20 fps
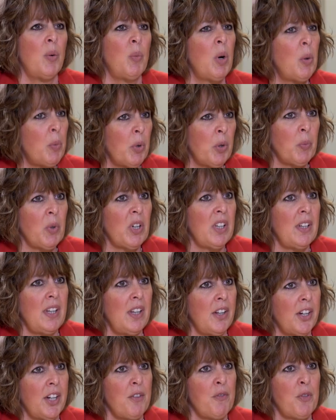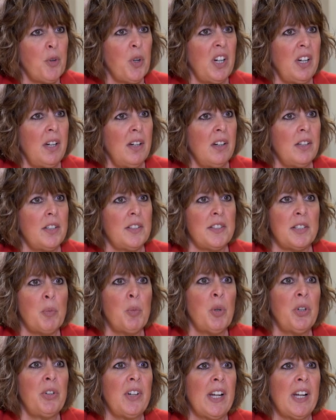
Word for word: What we're really looking for here is someone who